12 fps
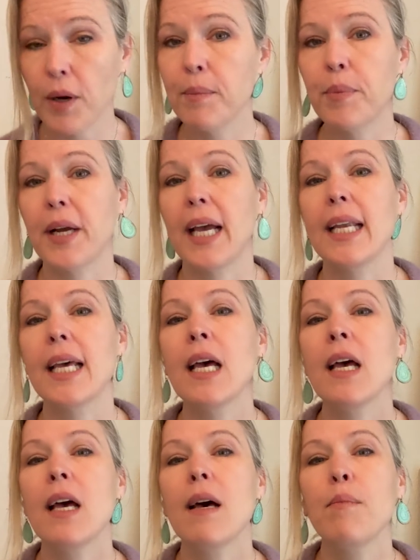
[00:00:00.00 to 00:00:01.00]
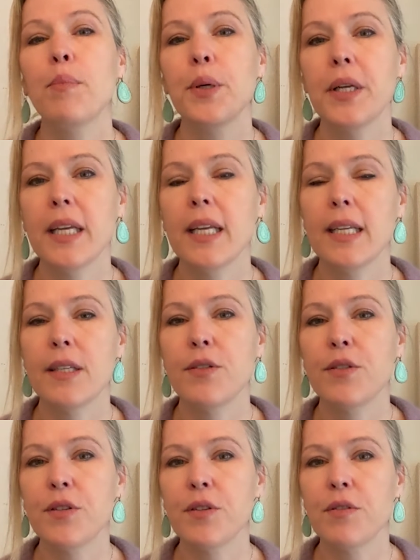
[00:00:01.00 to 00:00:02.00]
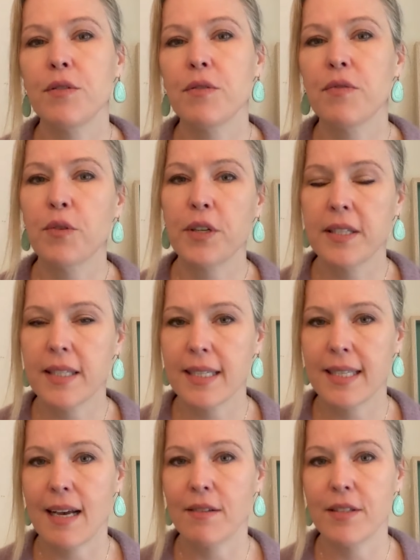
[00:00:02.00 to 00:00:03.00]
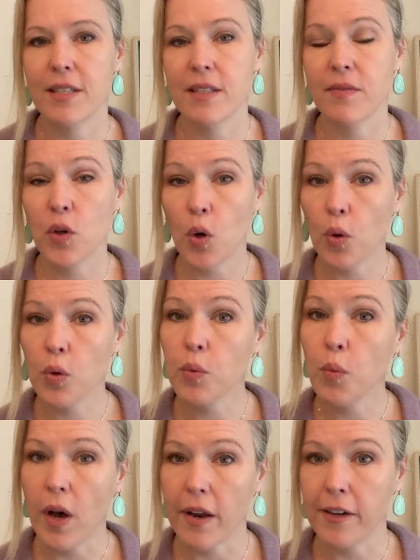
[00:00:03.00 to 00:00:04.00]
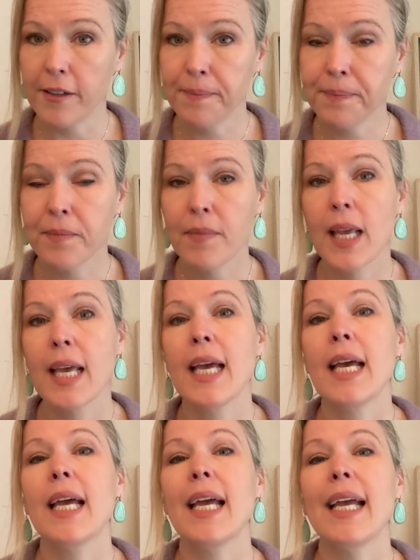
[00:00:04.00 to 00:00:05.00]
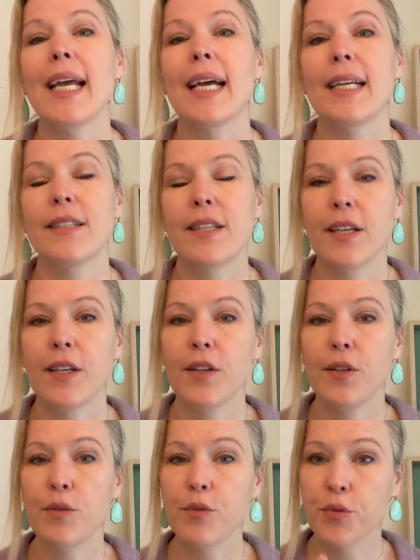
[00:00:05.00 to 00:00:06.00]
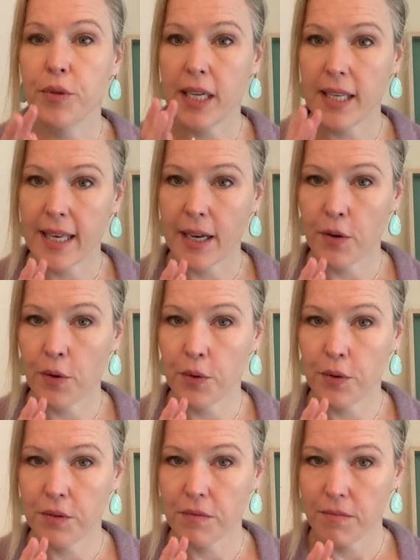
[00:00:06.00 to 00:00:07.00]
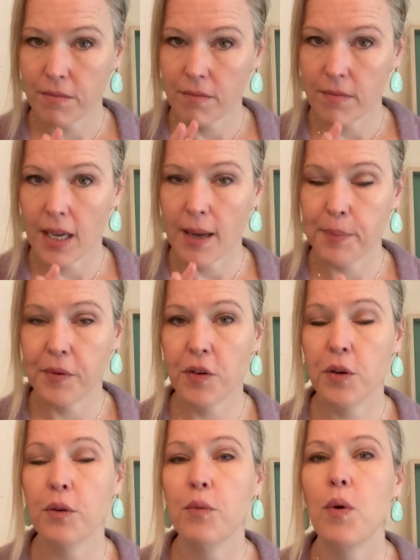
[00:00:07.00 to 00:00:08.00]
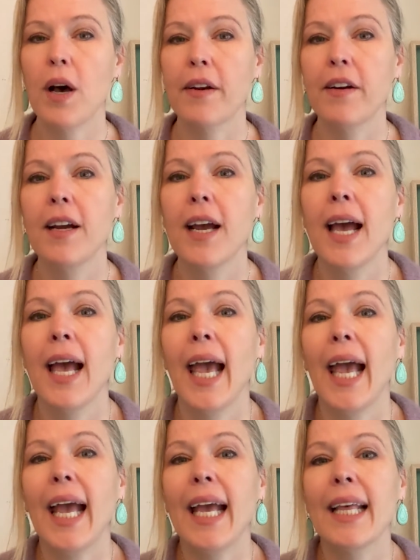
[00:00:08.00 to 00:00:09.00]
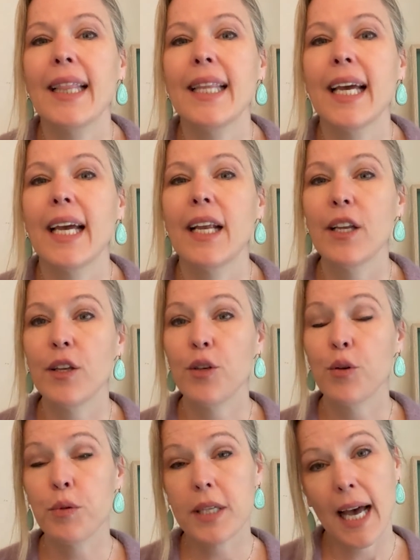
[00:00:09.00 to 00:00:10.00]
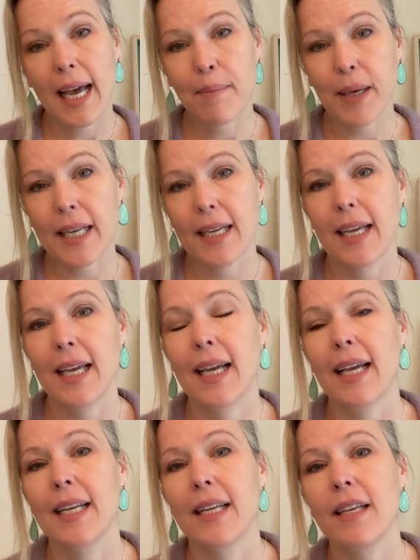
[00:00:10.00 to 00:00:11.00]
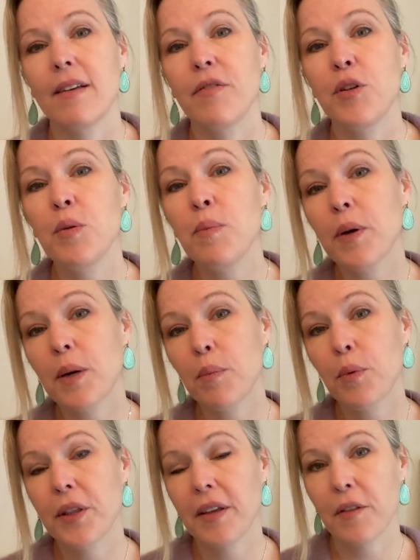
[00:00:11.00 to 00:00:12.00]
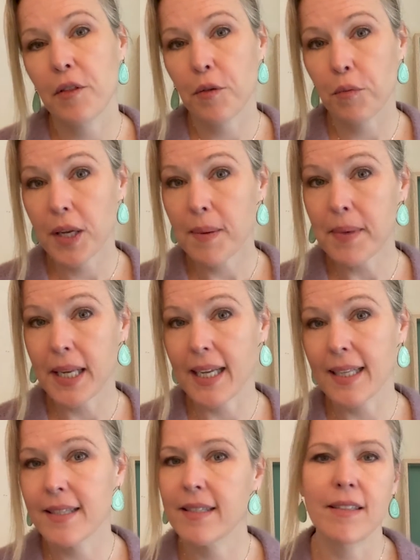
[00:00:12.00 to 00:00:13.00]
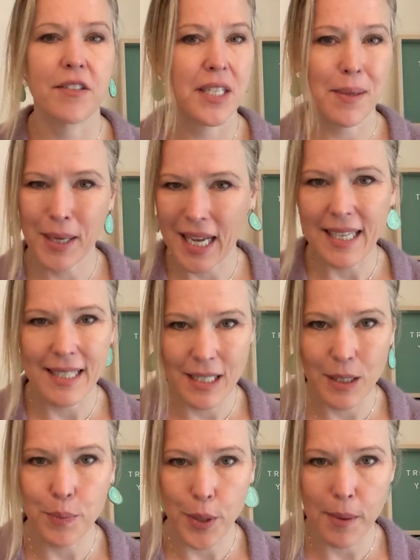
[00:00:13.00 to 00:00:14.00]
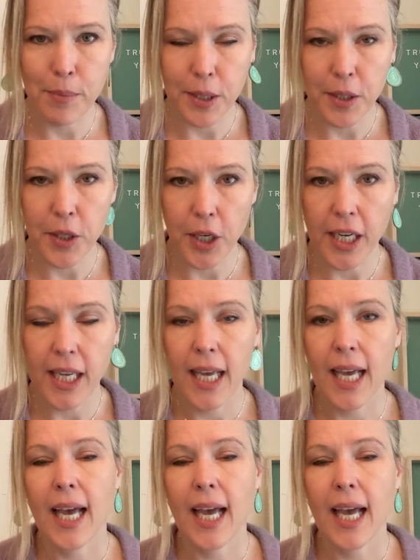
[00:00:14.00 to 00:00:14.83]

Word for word: what brand, put it into 4 to 6 ounces of cold water and you drink that whole cup of cold water and then you time it. And if you burp within three minutes, your stomach acid is probably good.